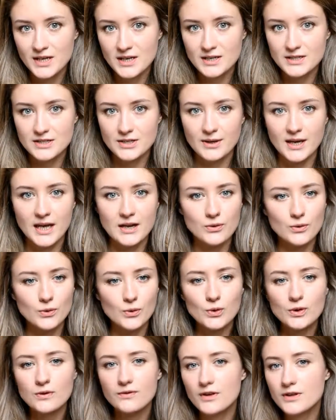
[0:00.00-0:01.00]
So again,
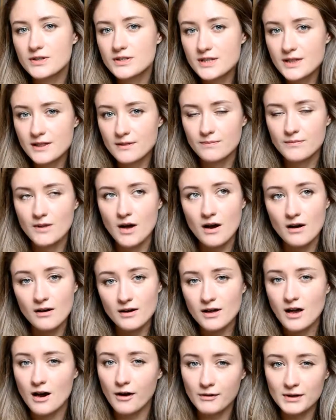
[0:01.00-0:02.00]
all of those are
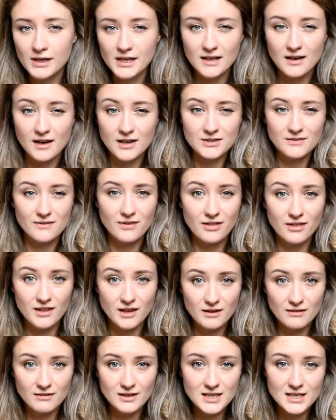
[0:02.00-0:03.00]
currently kind of
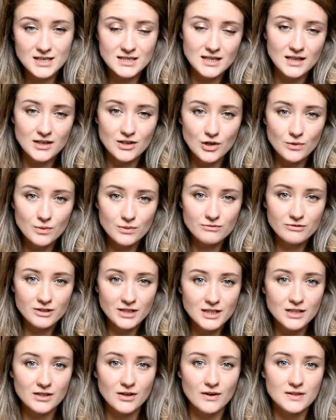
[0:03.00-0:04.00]
theories and no one
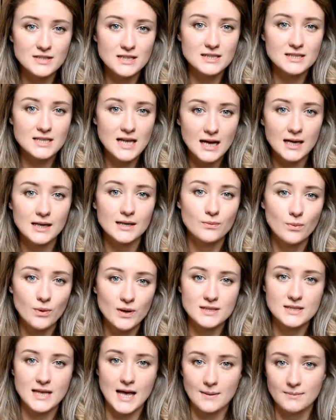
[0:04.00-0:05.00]
really knows exactly what
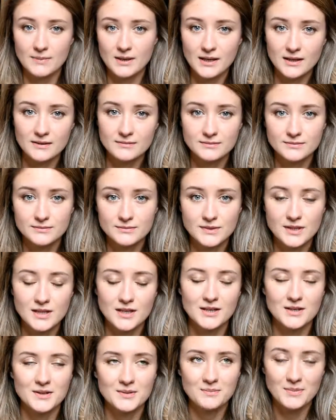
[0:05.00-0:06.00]
is happening,
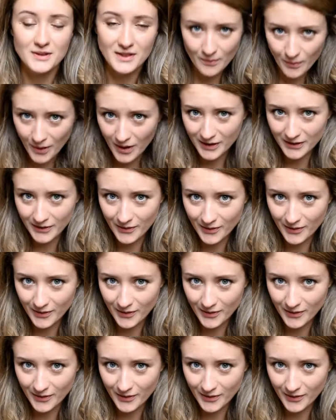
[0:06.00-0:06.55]
but they're working